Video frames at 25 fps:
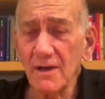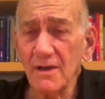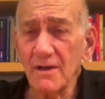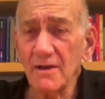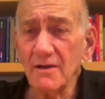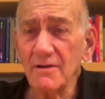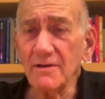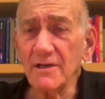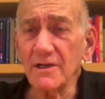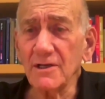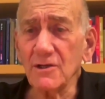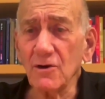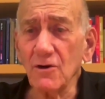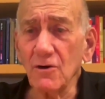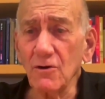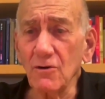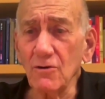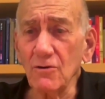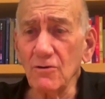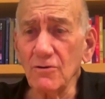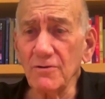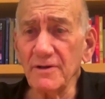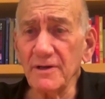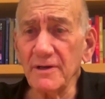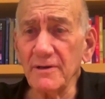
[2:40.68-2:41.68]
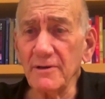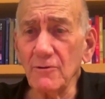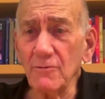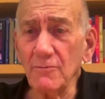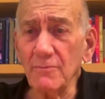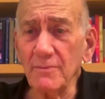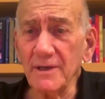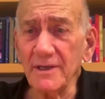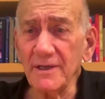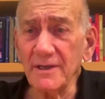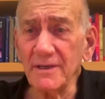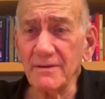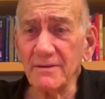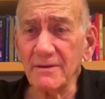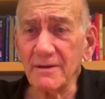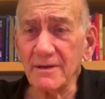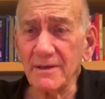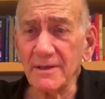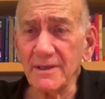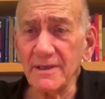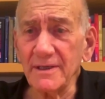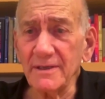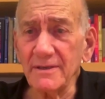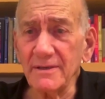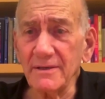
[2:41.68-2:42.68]
that all the
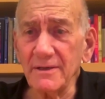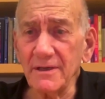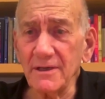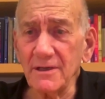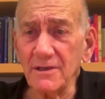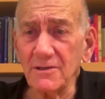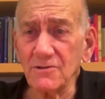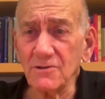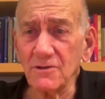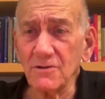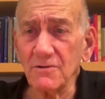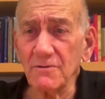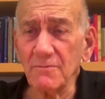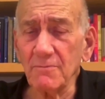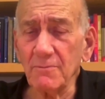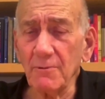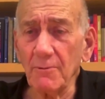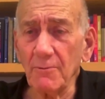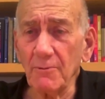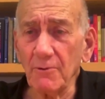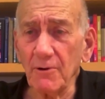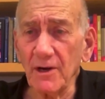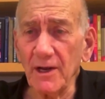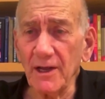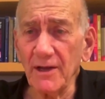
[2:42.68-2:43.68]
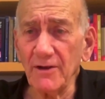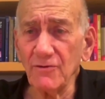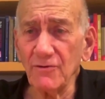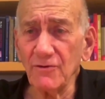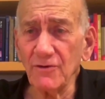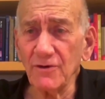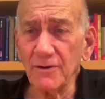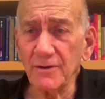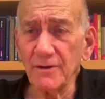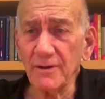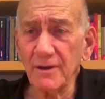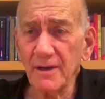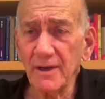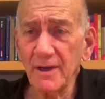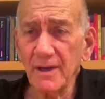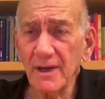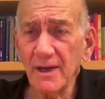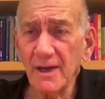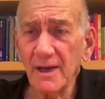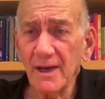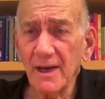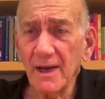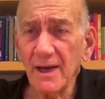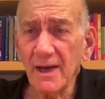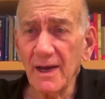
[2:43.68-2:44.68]
humanitarian needs of the population
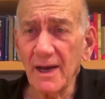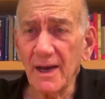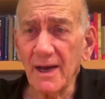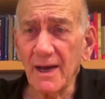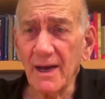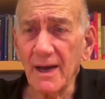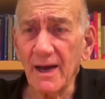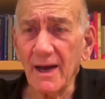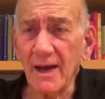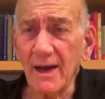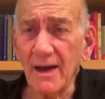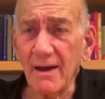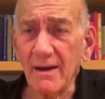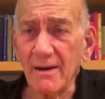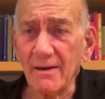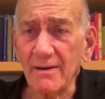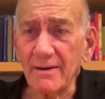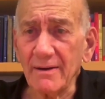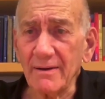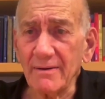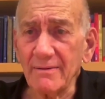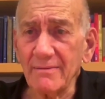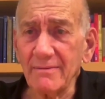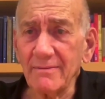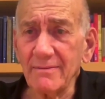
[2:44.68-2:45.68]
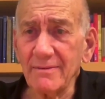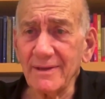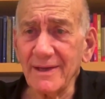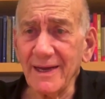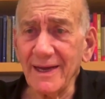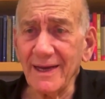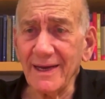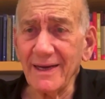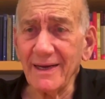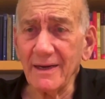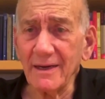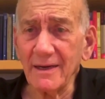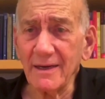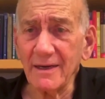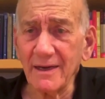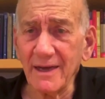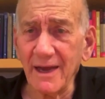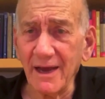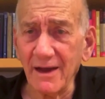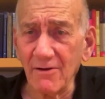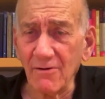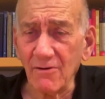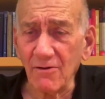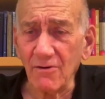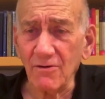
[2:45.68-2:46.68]
are taken
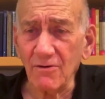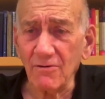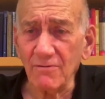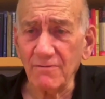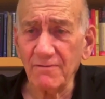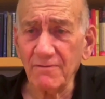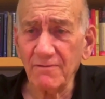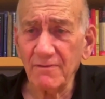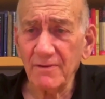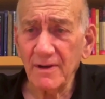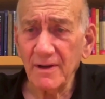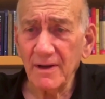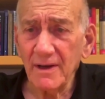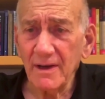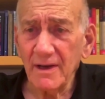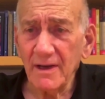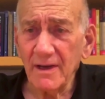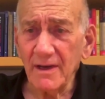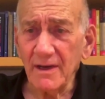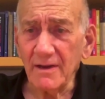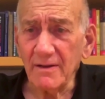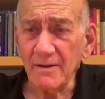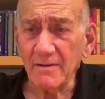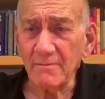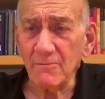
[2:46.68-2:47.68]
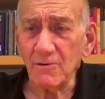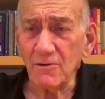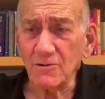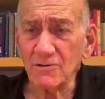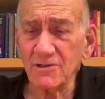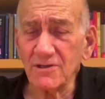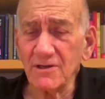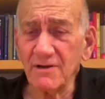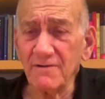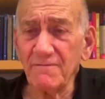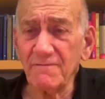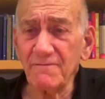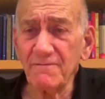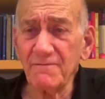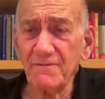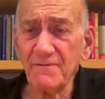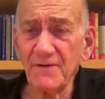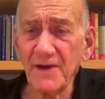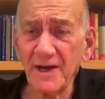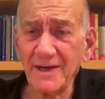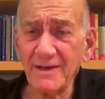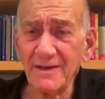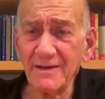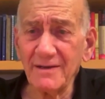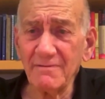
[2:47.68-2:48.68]
care of in the most
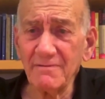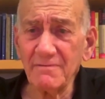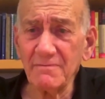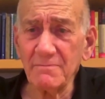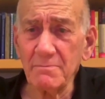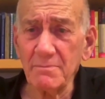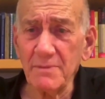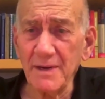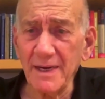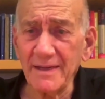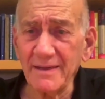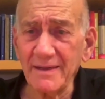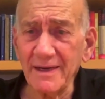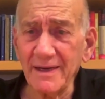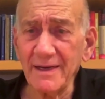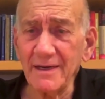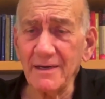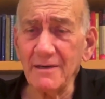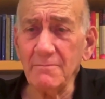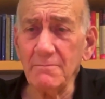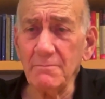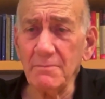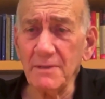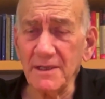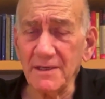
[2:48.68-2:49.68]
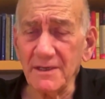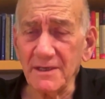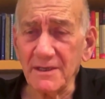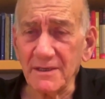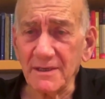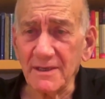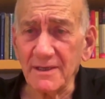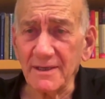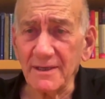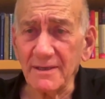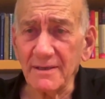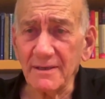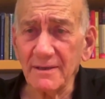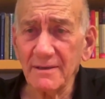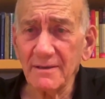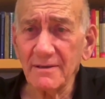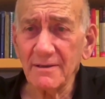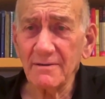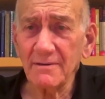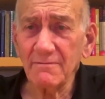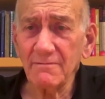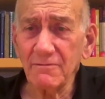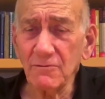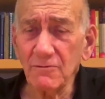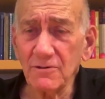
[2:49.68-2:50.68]
effective manner immediately.
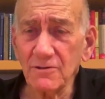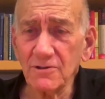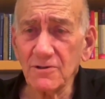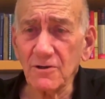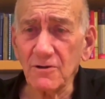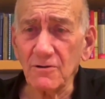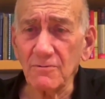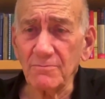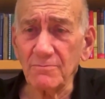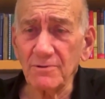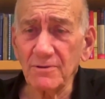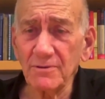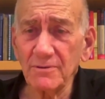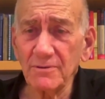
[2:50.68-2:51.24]
Full stop.